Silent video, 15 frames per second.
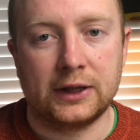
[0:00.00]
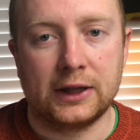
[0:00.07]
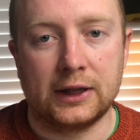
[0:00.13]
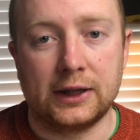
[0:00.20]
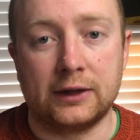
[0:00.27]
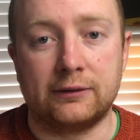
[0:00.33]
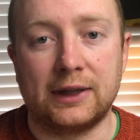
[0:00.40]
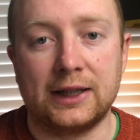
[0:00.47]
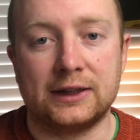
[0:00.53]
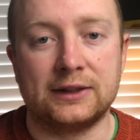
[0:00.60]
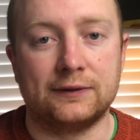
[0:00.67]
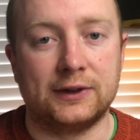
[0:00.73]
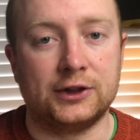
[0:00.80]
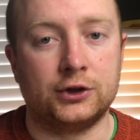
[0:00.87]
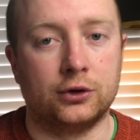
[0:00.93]
in a
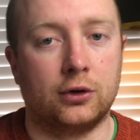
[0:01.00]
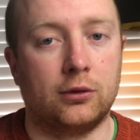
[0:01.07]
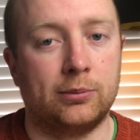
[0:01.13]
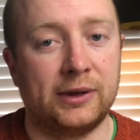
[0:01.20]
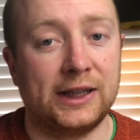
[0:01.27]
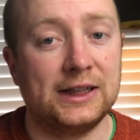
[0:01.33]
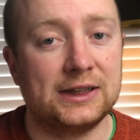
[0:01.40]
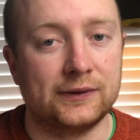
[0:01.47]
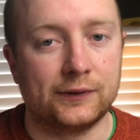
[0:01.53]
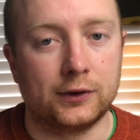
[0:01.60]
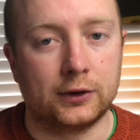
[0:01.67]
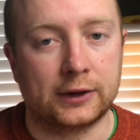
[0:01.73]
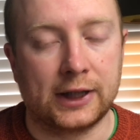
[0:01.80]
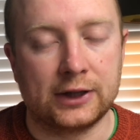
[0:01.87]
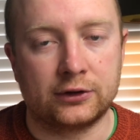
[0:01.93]
relatively short piece of
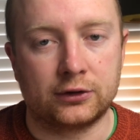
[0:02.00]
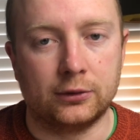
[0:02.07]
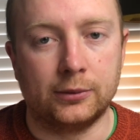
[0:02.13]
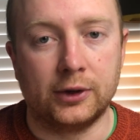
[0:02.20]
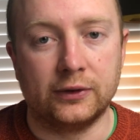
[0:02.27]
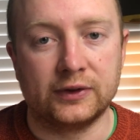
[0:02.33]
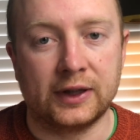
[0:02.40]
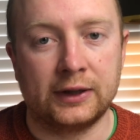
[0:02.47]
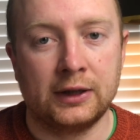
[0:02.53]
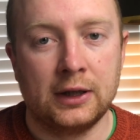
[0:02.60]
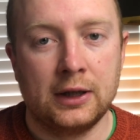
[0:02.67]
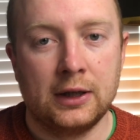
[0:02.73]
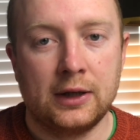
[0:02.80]
orchestral music,